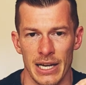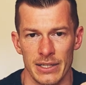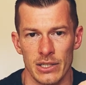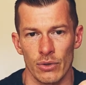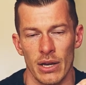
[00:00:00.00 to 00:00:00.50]

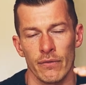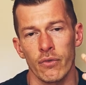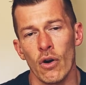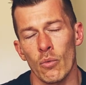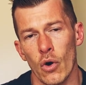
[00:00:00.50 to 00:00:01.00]
So you have
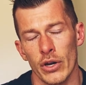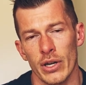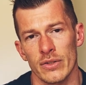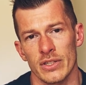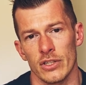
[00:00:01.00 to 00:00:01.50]
4
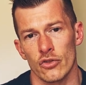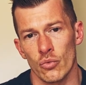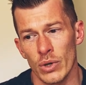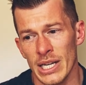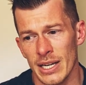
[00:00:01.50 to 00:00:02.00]
workouts each
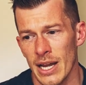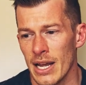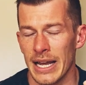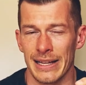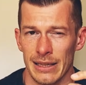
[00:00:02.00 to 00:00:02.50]
week,
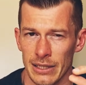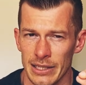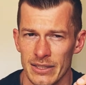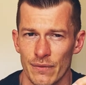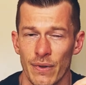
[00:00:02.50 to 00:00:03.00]
at
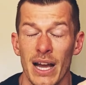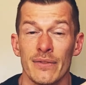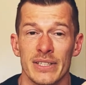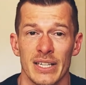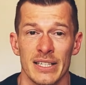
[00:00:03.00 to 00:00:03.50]
least 5
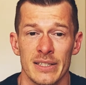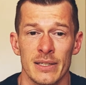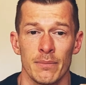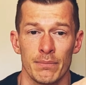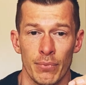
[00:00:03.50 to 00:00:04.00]
sets
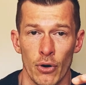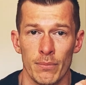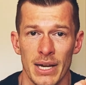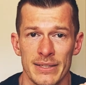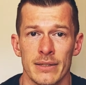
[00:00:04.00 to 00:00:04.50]
per
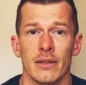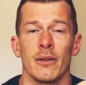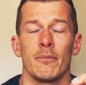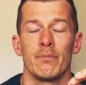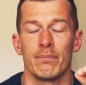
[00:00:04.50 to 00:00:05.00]
muscle,
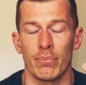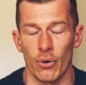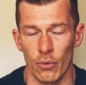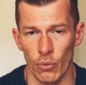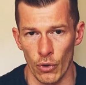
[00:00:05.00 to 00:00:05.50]
per
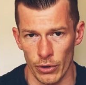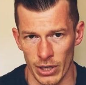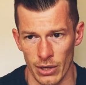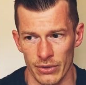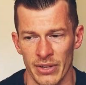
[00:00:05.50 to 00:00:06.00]

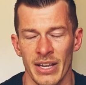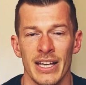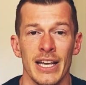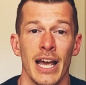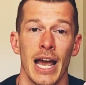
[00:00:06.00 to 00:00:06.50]
workout.
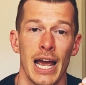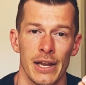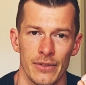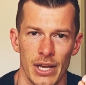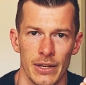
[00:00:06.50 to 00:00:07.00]
And
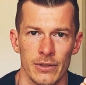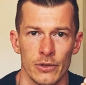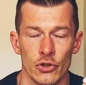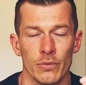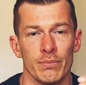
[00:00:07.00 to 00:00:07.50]
then you
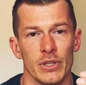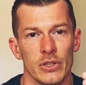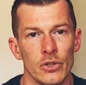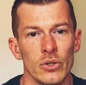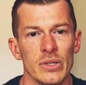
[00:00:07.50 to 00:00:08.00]
should be
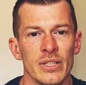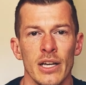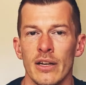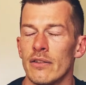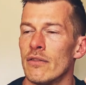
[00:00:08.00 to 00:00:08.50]
good
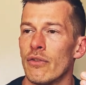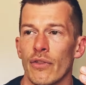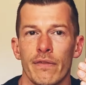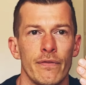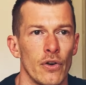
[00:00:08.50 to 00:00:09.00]
for the
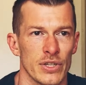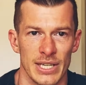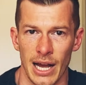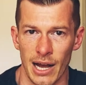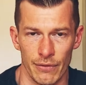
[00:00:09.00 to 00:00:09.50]
first
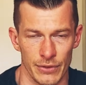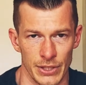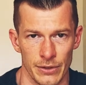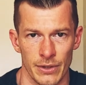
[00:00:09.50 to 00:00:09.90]
half year.